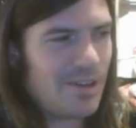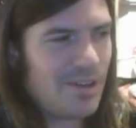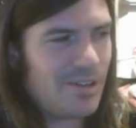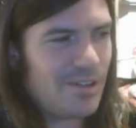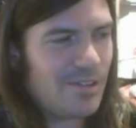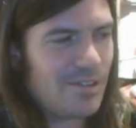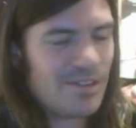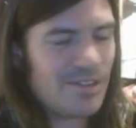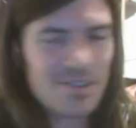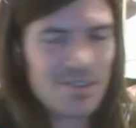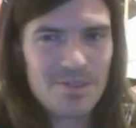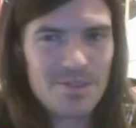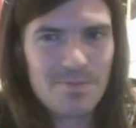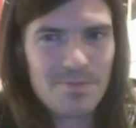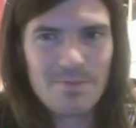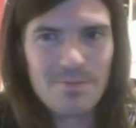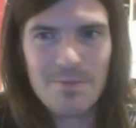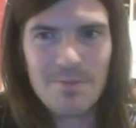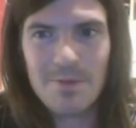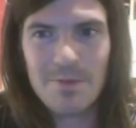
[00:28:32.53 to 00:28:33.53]

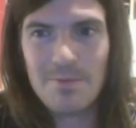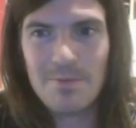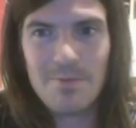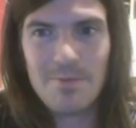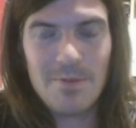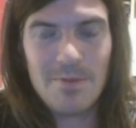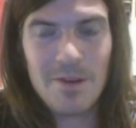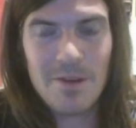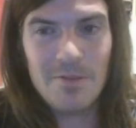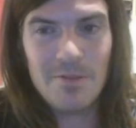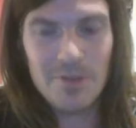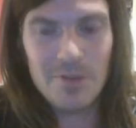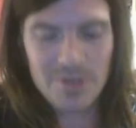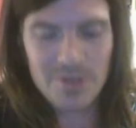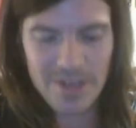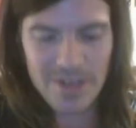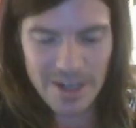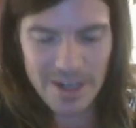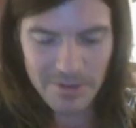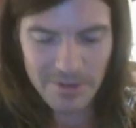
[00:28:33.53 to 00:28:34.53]
I've lost
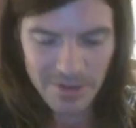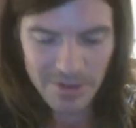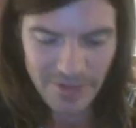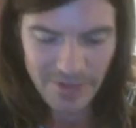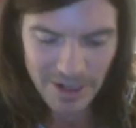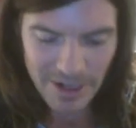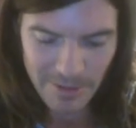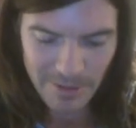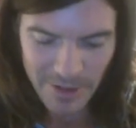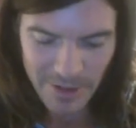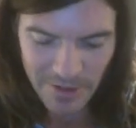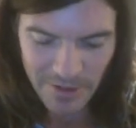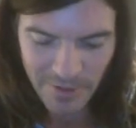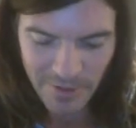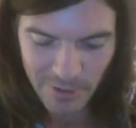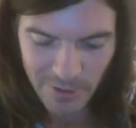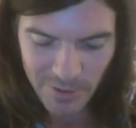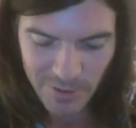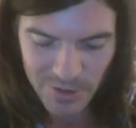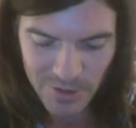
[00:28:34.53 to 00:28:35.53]
count of how many
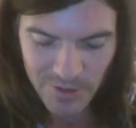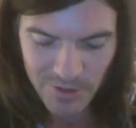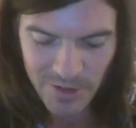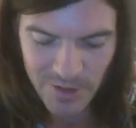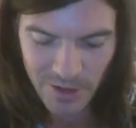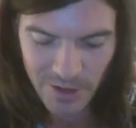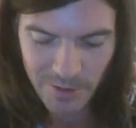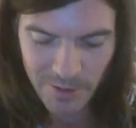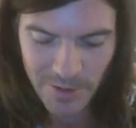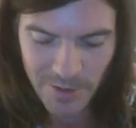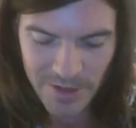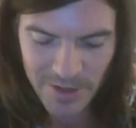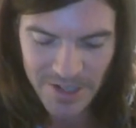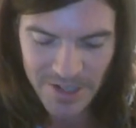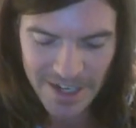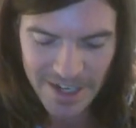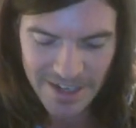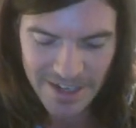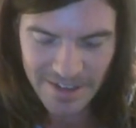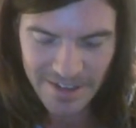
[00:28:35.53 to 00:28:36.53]
forms Utopia's had
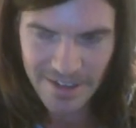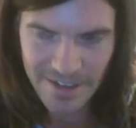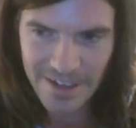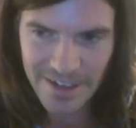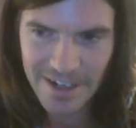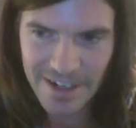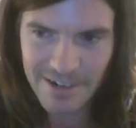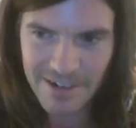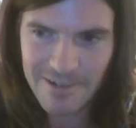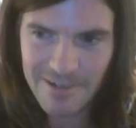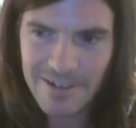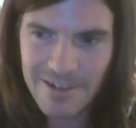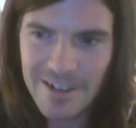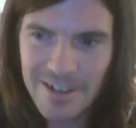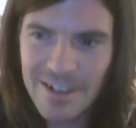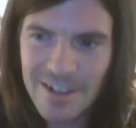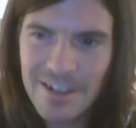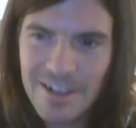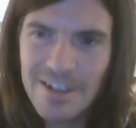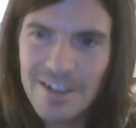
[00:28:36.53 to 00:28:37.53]
now.
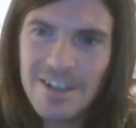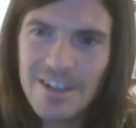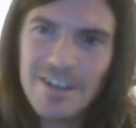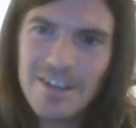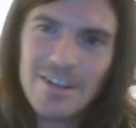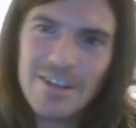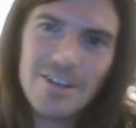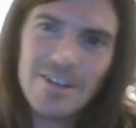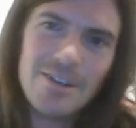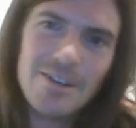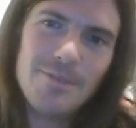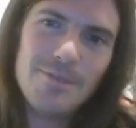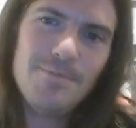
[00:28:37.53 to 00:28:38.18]
Um,